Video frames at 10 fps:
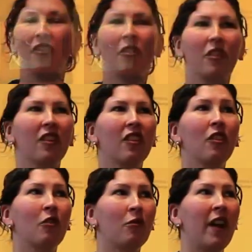and so this
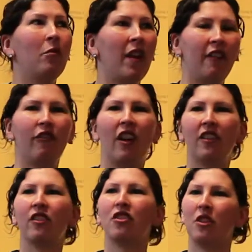is a great way for
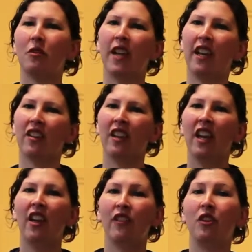us to showcase
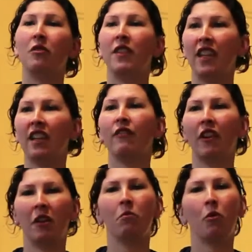the unique and
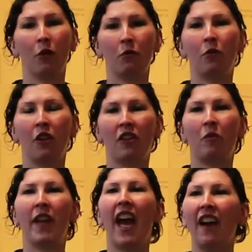very important works
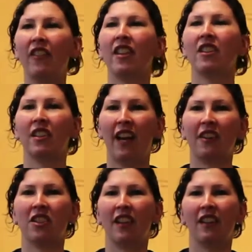that we have in the
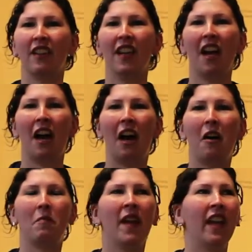collection
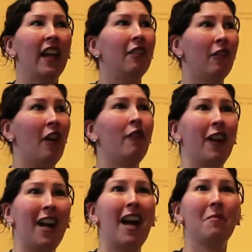in a
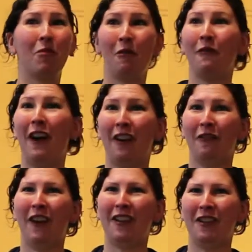very
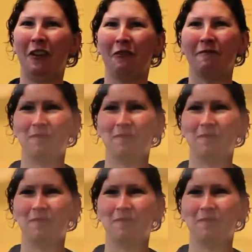high-profile venue.